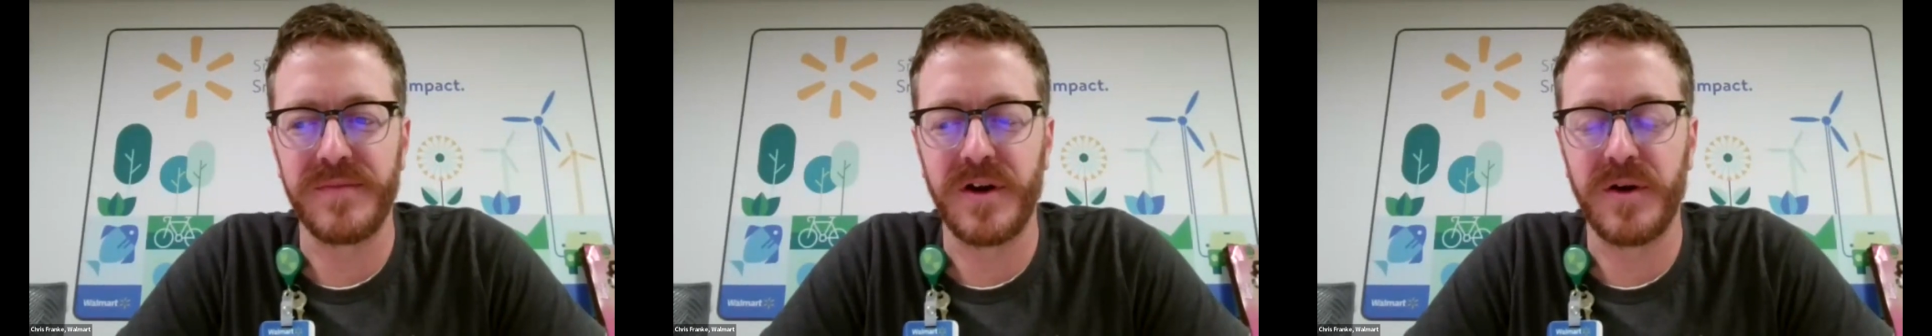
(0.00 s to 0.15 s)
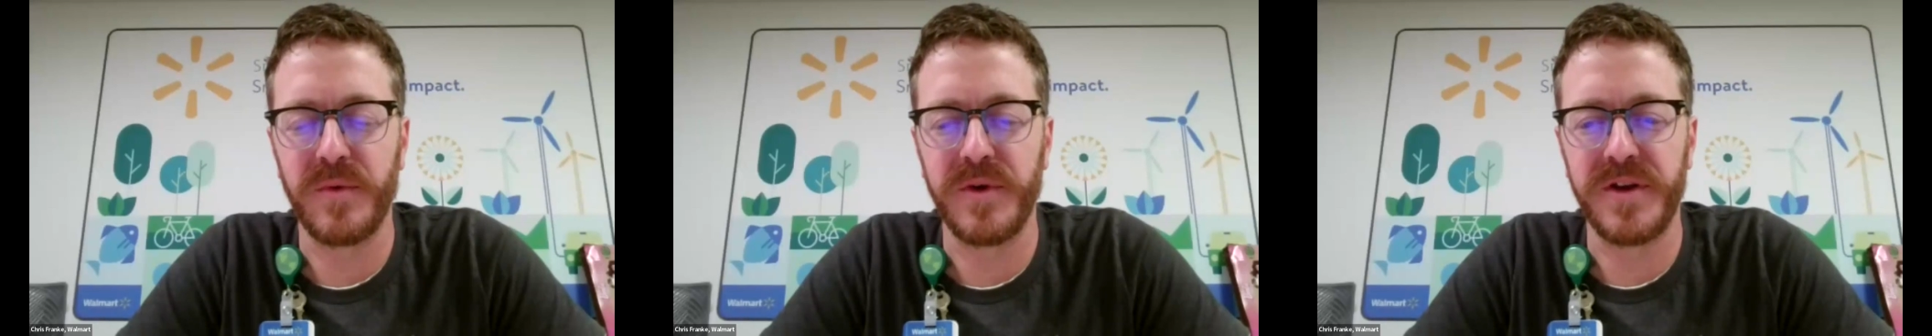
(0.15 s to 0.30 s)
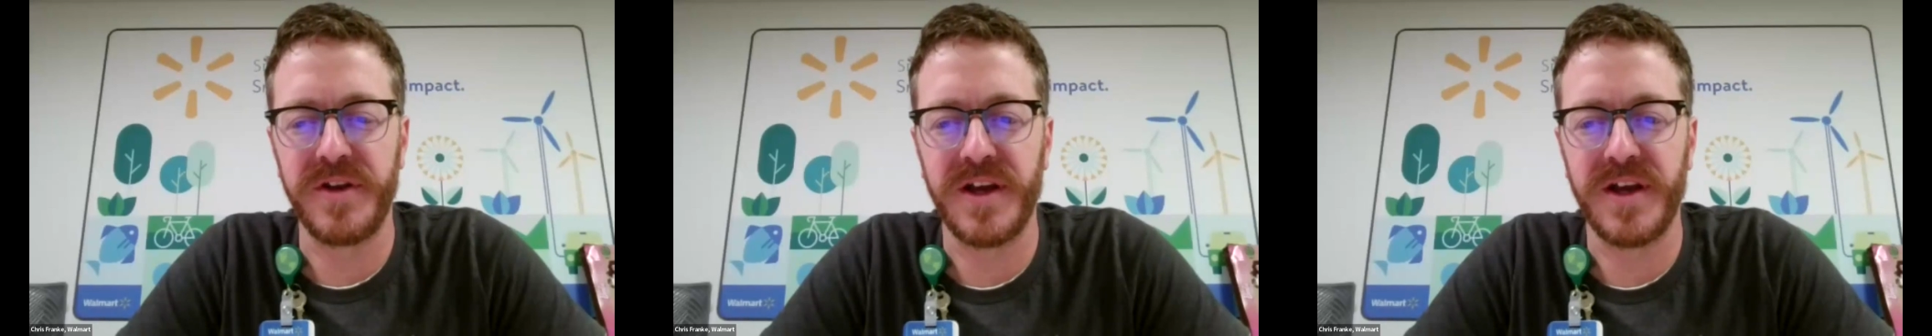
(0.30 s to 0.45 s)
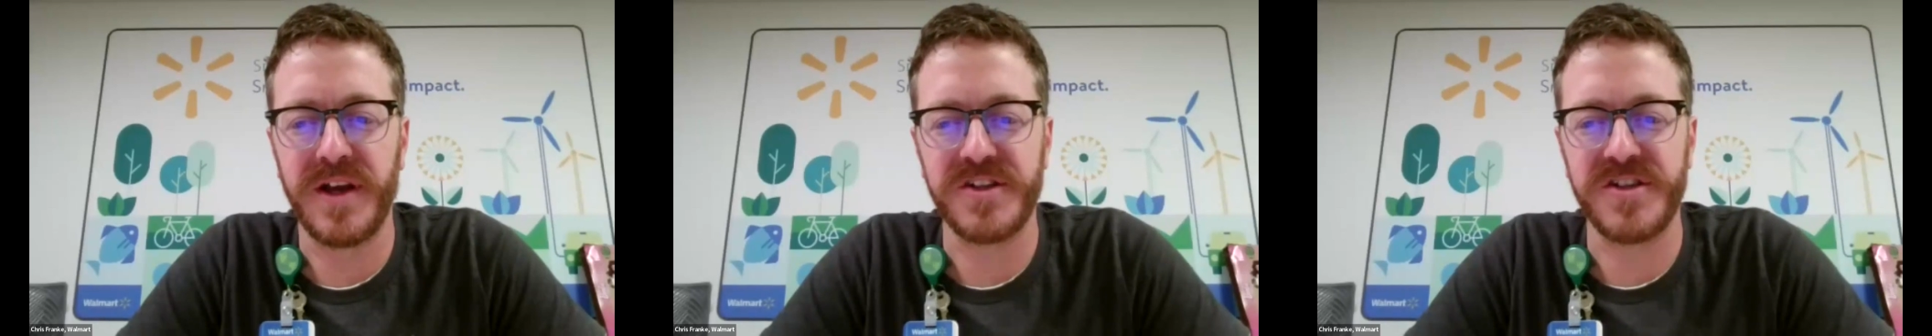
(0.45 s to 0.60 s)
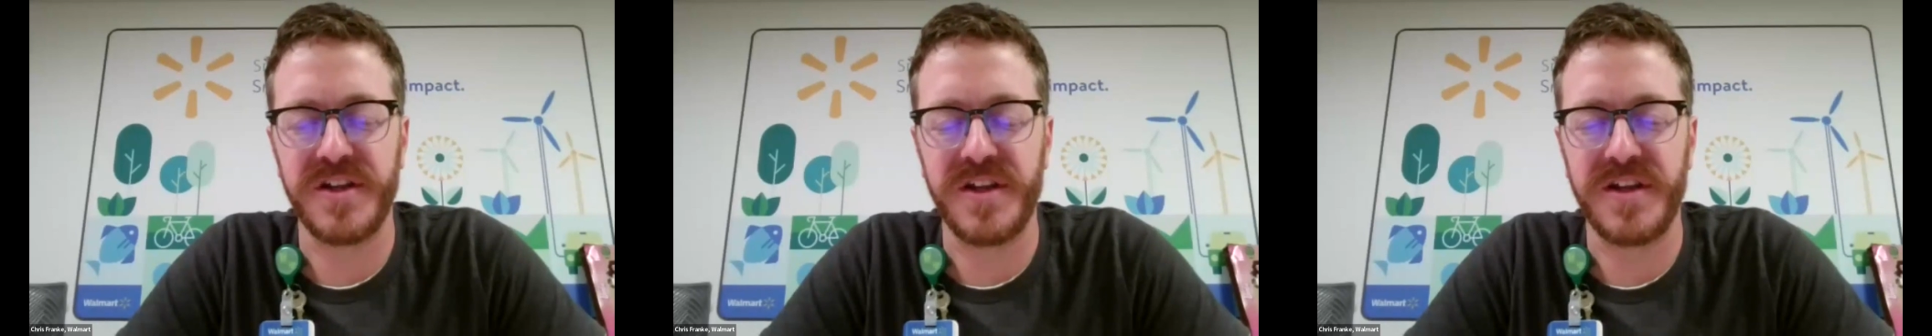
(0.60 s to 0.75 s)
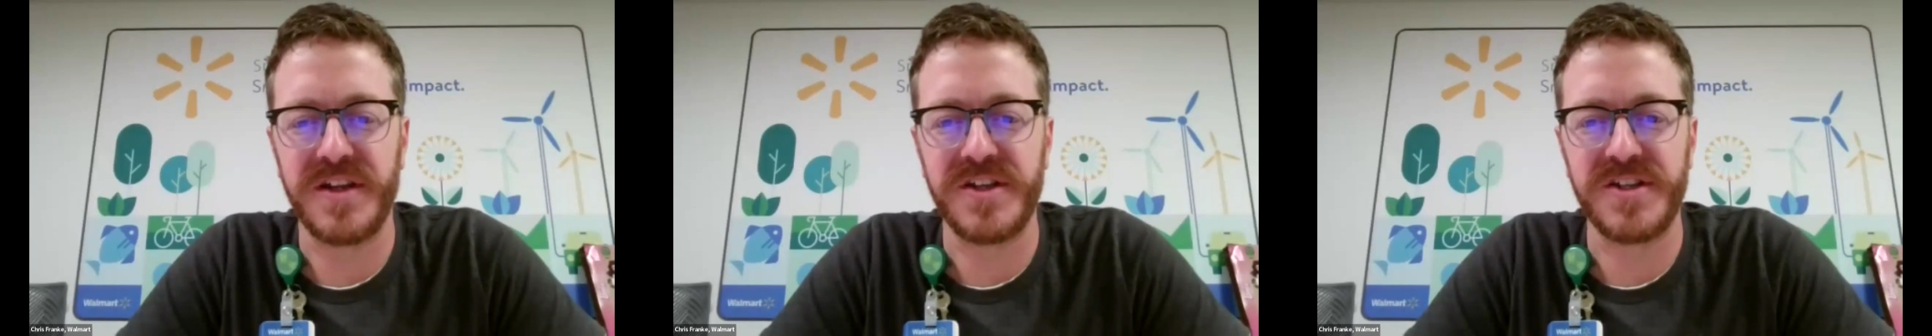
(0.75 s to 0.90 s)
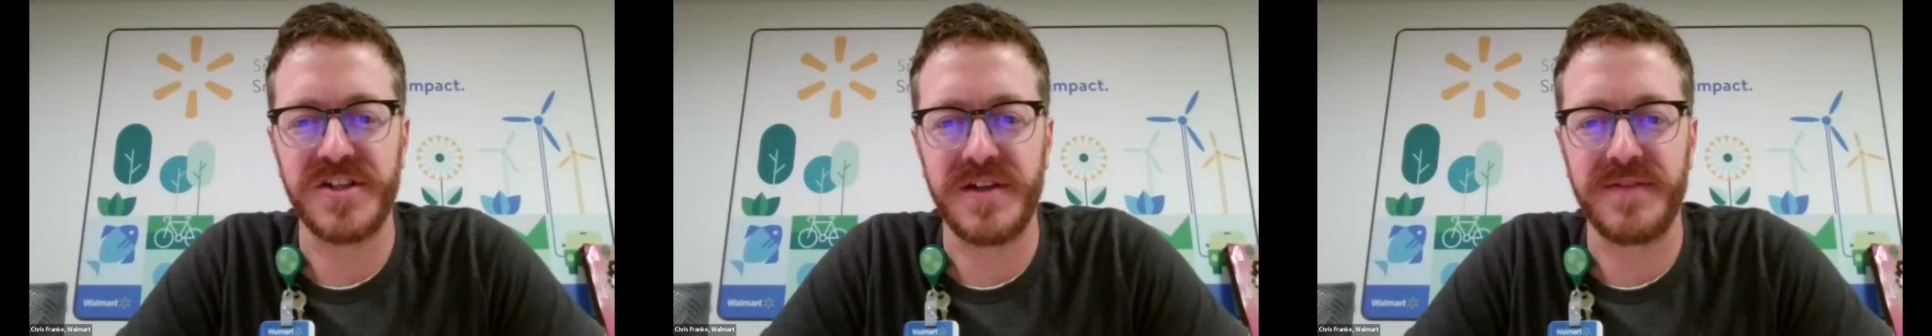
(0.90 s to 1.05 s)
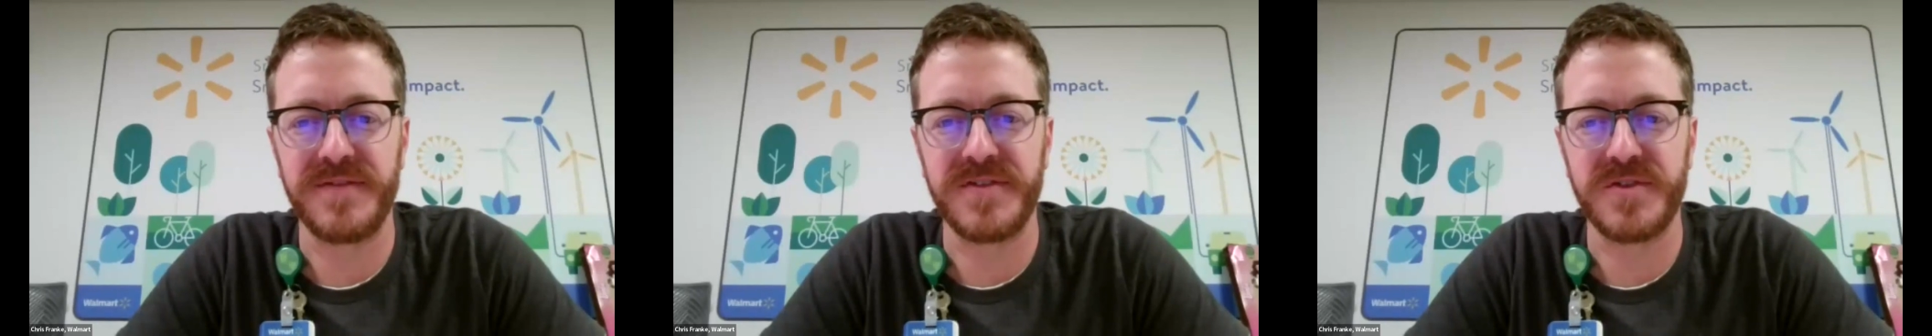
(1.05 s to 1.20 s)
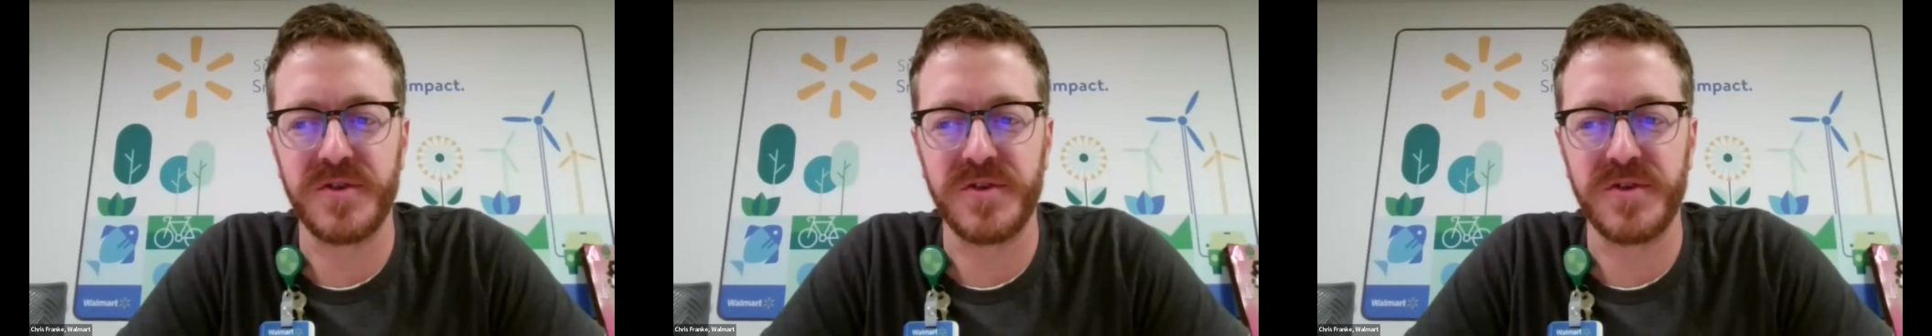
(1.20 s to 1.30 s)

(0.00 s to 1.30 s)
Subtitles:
reduction initiatives